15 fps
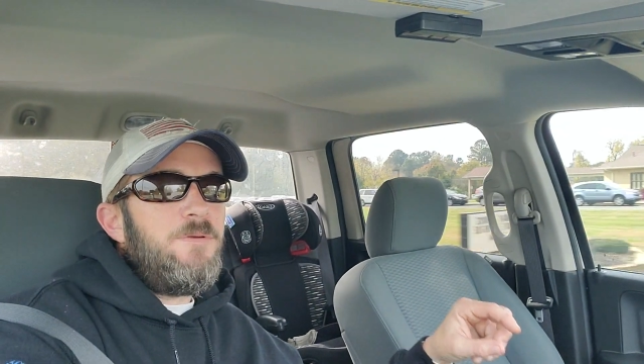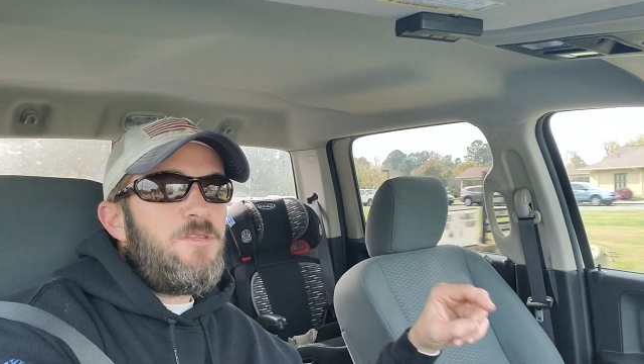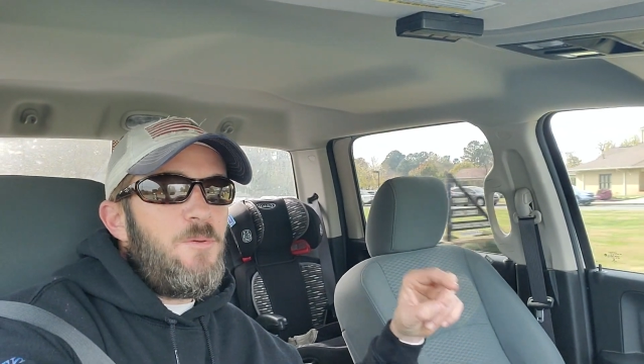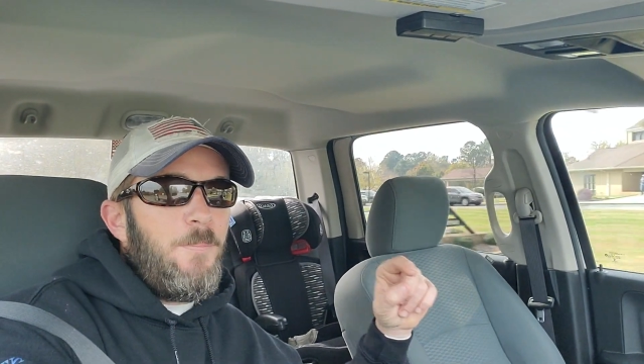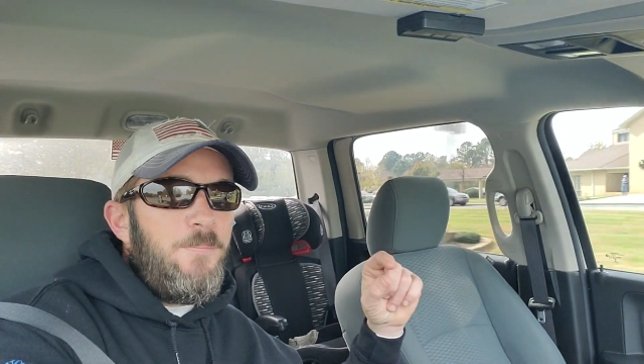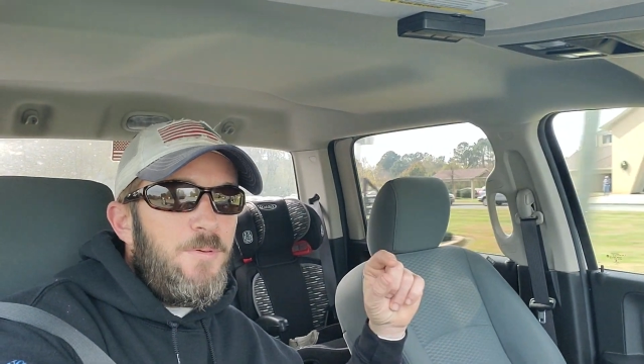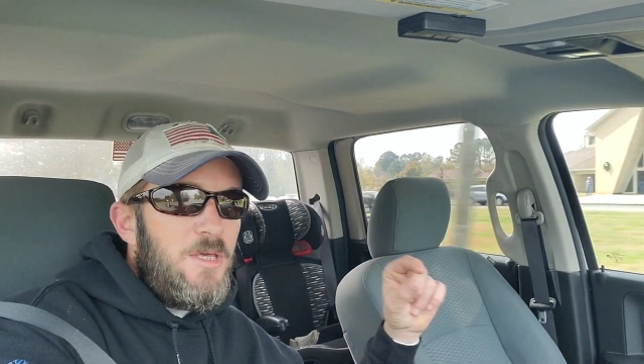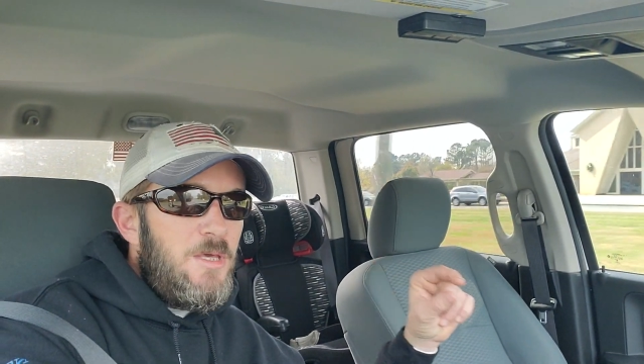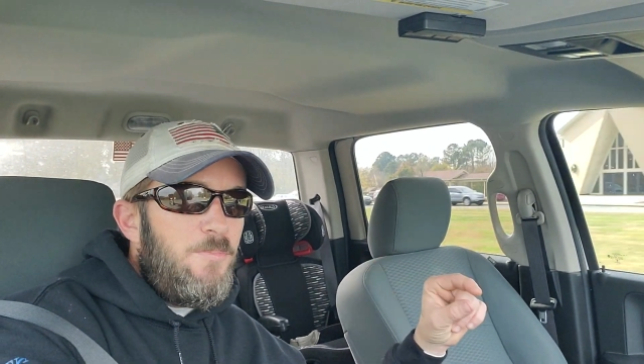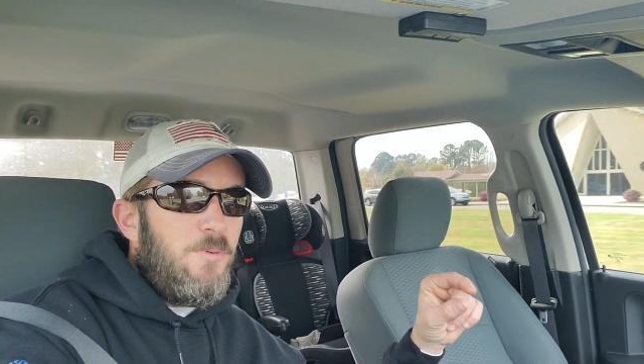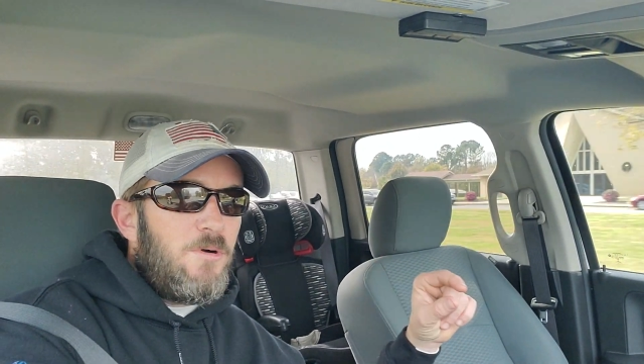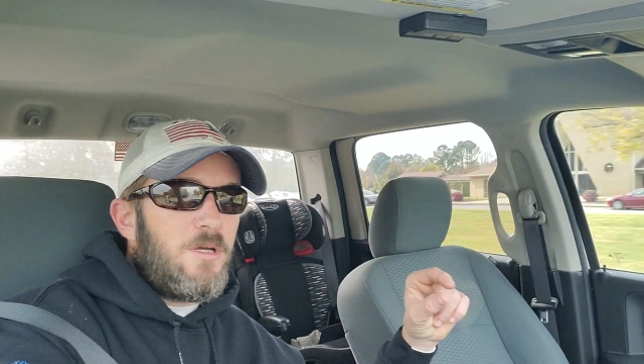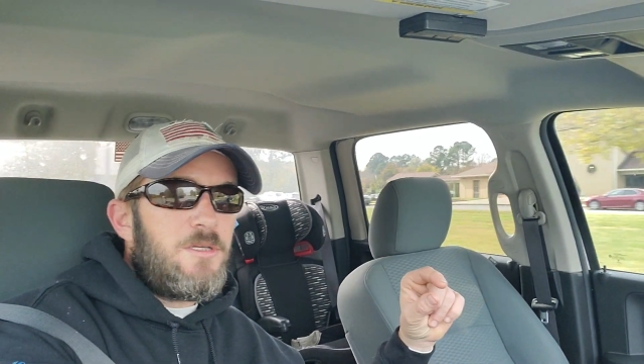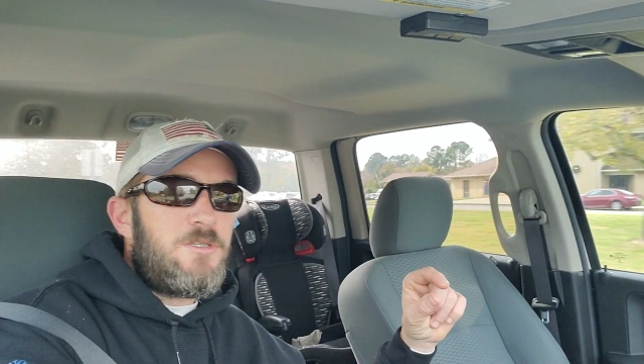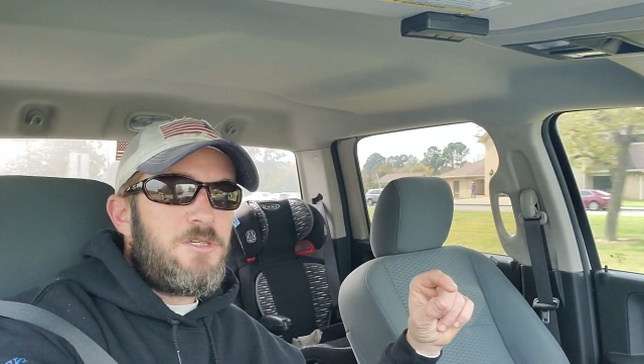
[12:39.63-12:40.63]
But the
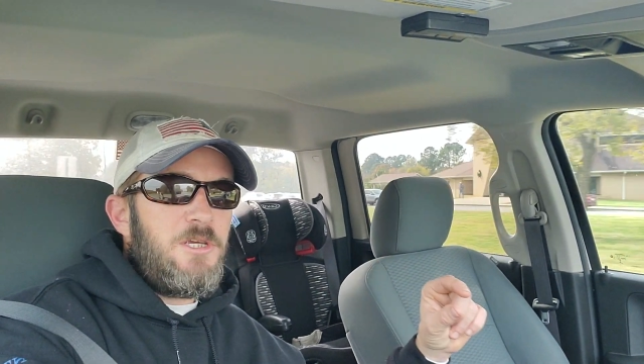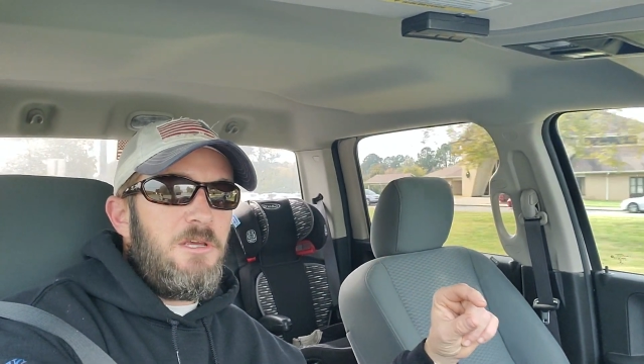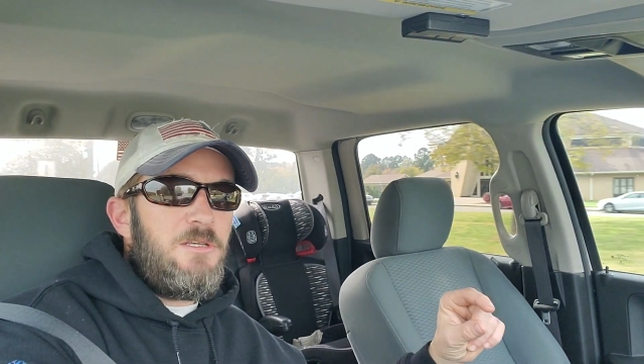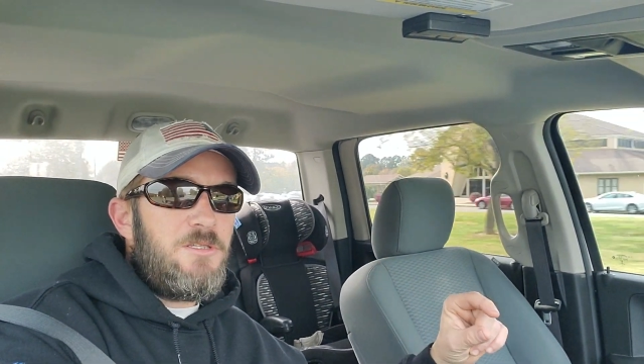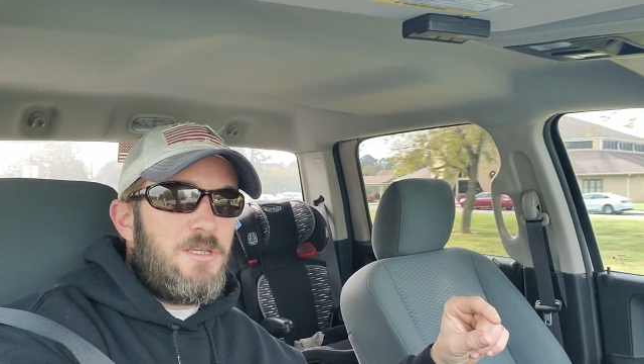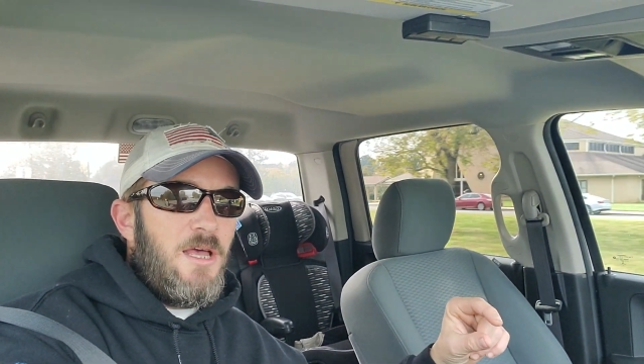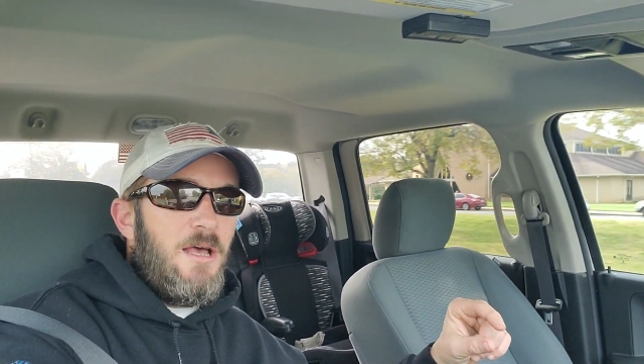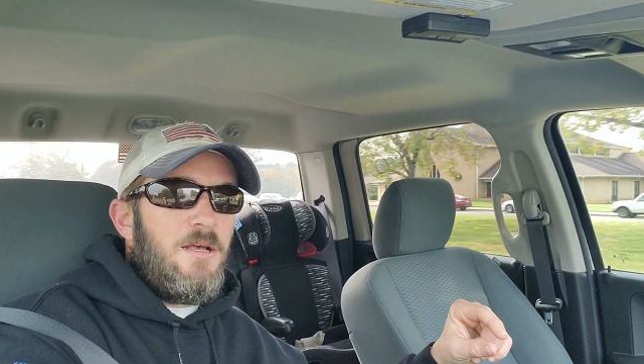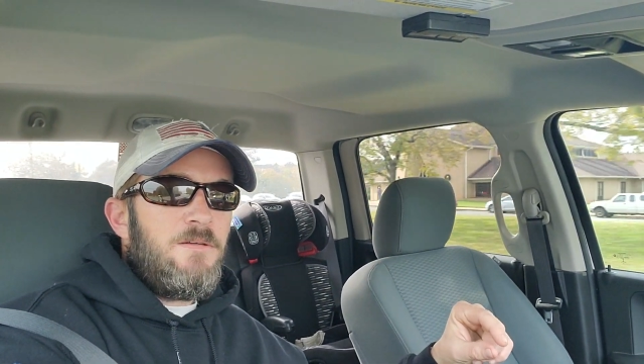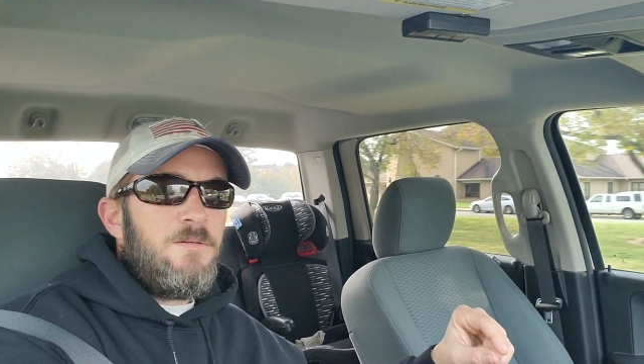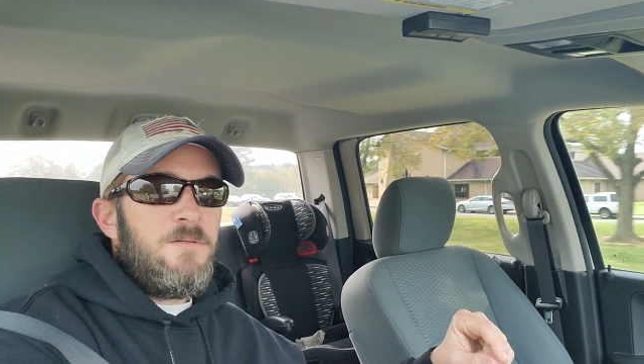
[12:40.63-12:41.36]
people can change that.